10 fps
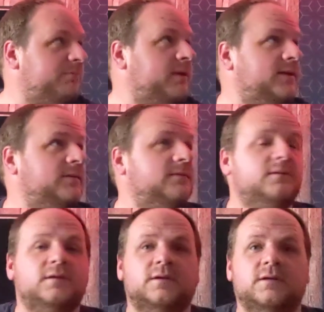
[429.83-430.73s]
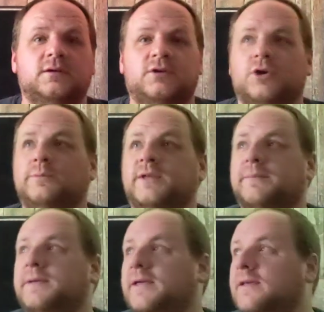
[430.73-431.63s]
Been cooped
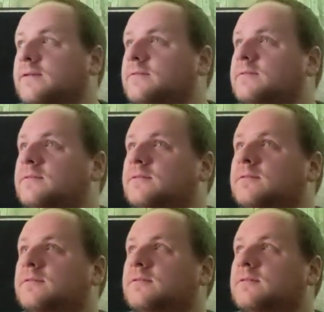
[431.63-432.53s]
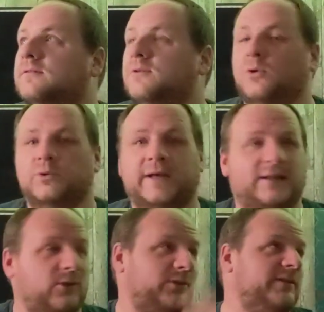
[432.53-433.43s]
up here all day,
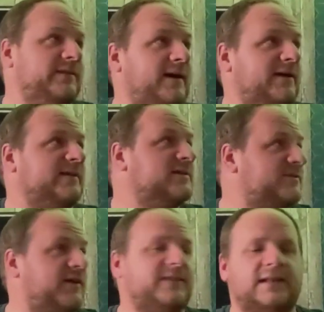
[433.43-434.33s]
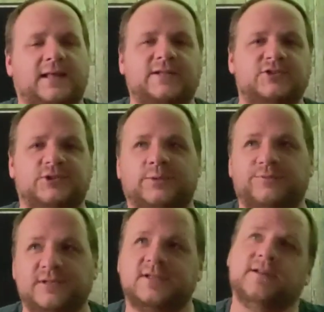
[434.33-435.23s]
not in darkness. I've had the lights on,
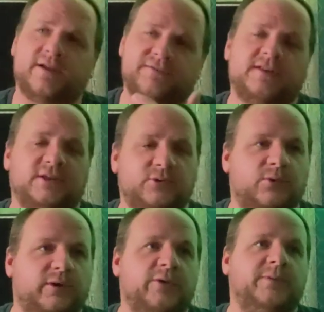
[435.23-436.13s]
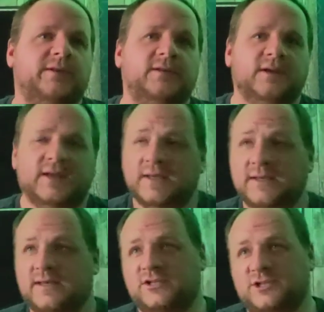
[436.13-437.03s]
obviously, and I've had the door open.
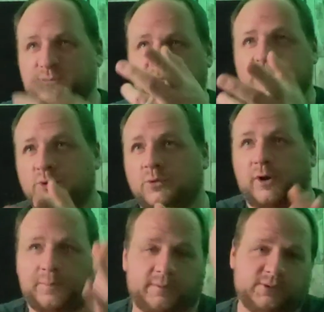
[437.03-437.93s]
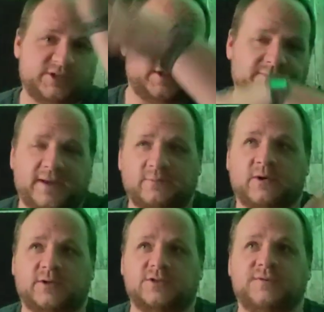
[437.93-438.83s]
It's just with the door open, because there's a main
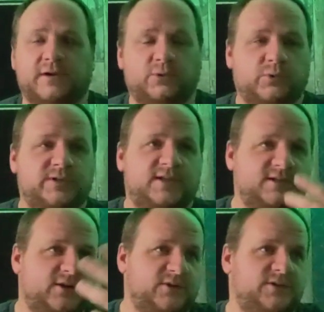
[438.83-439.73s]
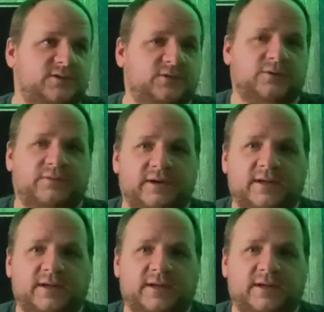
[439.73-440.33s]
road, it's very noisy, so it's not